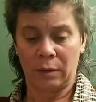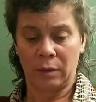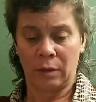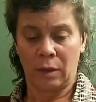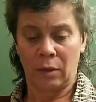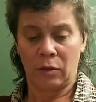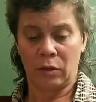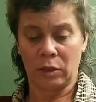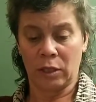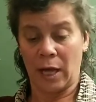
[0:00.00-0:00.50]

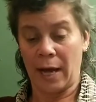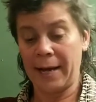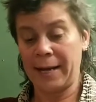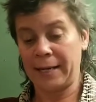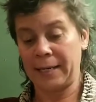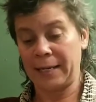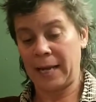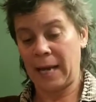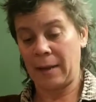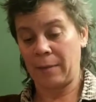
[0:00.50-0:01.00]
The
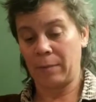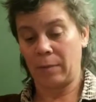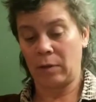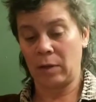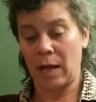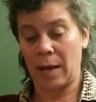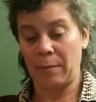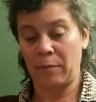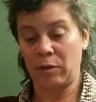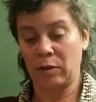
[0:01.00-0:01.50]
lion
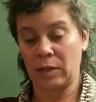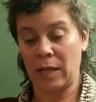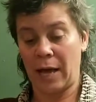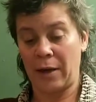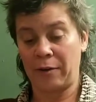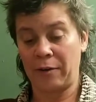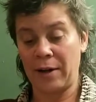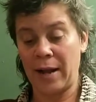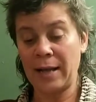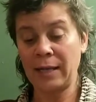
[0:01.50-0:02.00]
climbed the
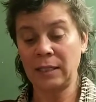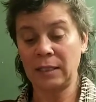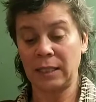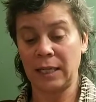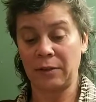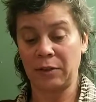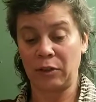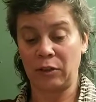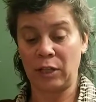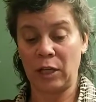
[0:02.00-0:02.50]
ladder next,
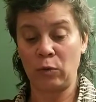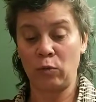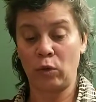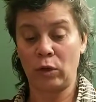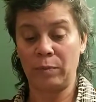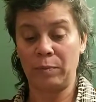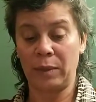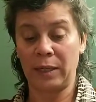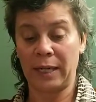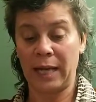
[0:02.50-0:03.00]
and the Tin
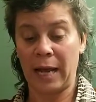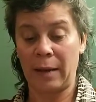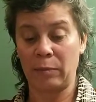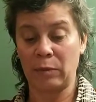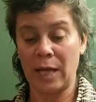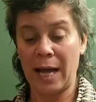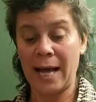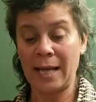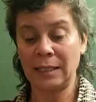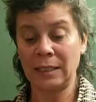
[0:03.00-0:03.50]
Woodman came
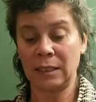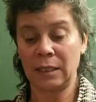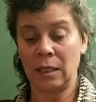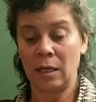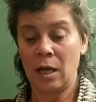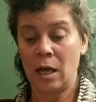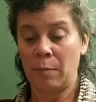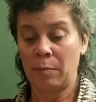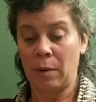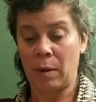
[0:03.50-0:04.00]
last,
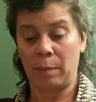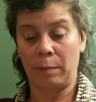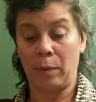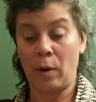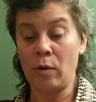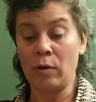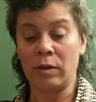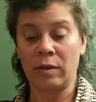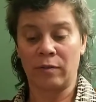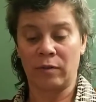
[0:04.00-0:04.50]
but
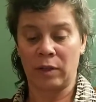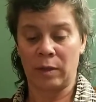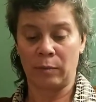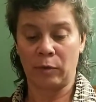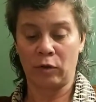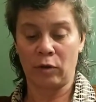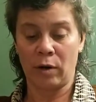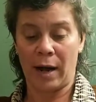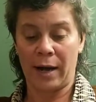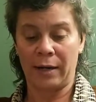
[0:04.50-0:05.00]
both of them
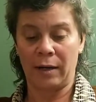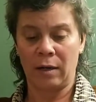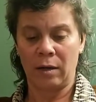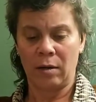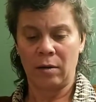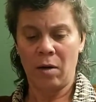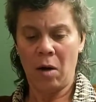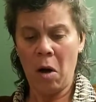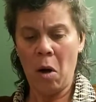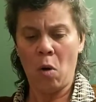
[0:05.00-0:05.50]
cried,
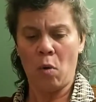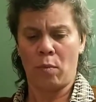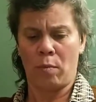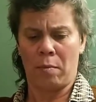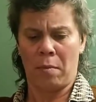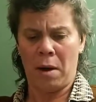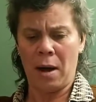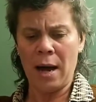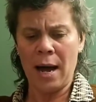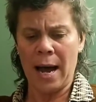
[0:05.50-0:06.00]
"Oh
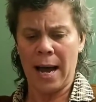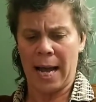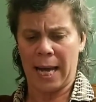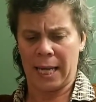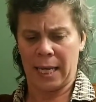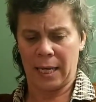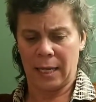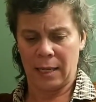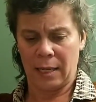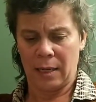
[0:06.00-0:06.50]
my!"
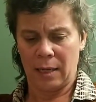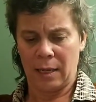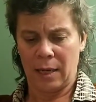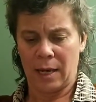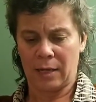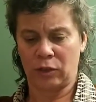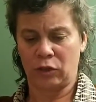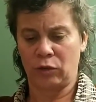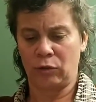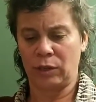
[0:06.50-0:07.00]

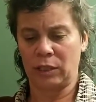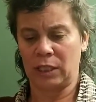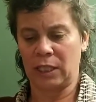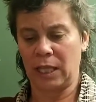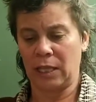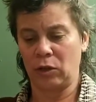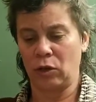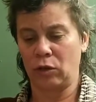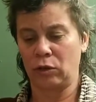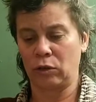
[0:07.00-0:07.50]
as soon as they
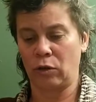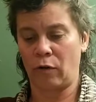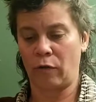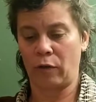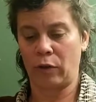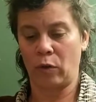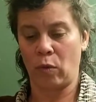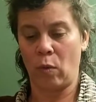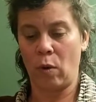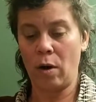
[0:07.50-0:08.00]
looked over
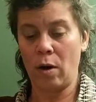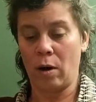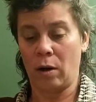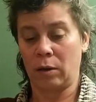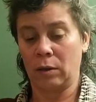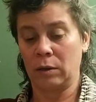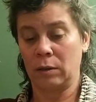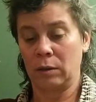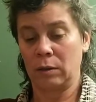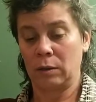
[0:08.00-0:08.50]
the
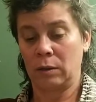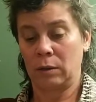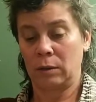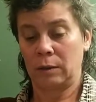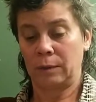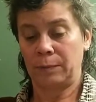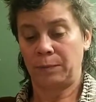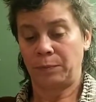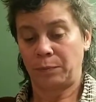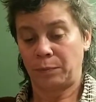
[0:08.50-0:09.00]
wall.
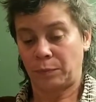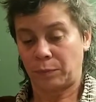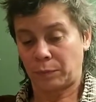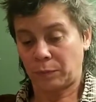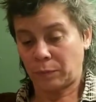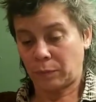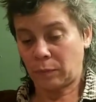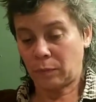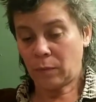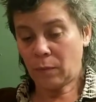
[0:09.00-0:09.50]

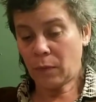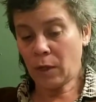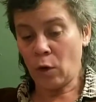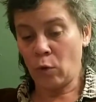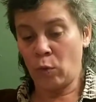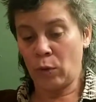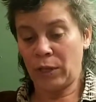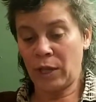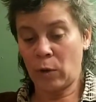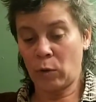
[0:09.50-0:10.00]

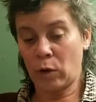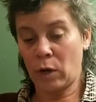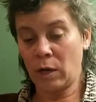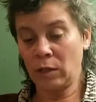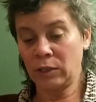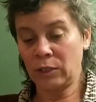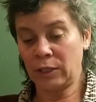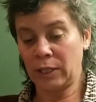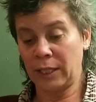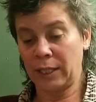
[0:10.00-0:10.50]
When they were all
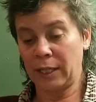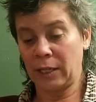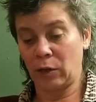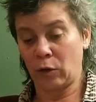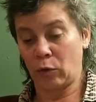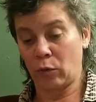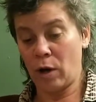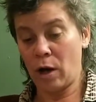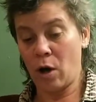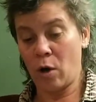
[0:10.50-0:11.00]
sitting in a
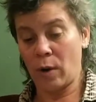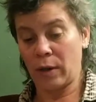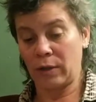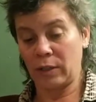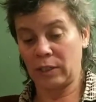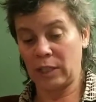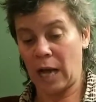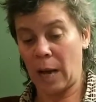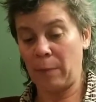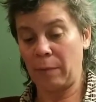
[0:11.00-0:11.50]
row at the
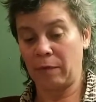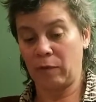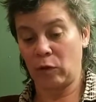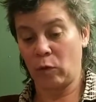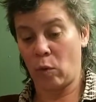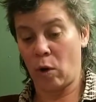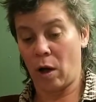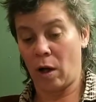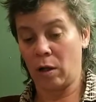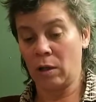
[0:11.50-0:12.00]
top of the
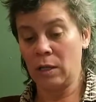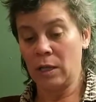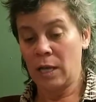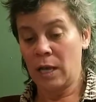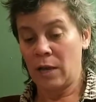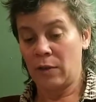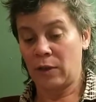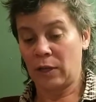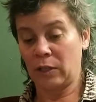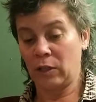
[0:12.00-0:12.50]
wall,
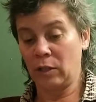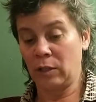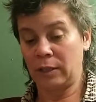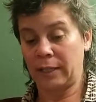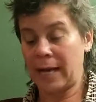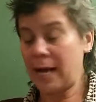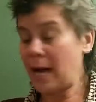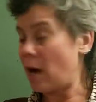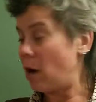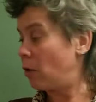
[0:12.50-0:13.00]
they looked
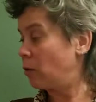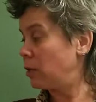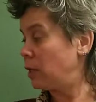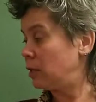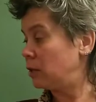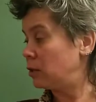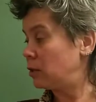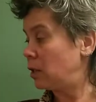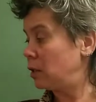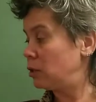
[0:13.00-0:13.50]
down
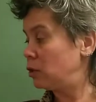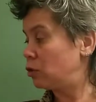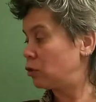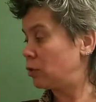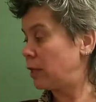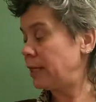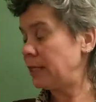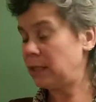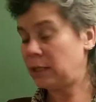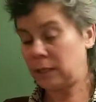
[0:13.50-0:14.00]
and saw a
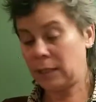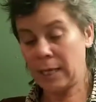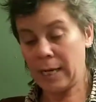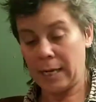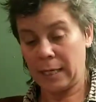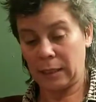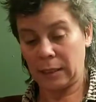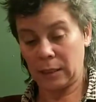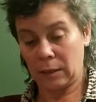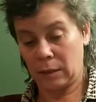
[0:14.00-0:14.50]
strange
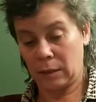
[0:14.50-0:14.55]
sight.